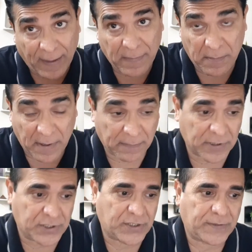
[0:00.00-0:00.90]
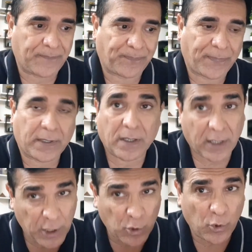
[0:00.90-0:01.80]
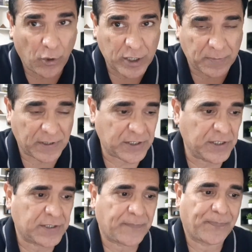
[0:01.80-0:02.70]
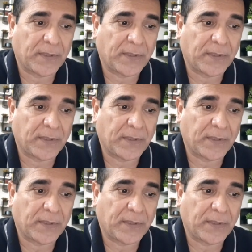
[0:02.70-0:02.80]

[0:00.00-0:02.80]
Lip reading: family members. Control your expenses.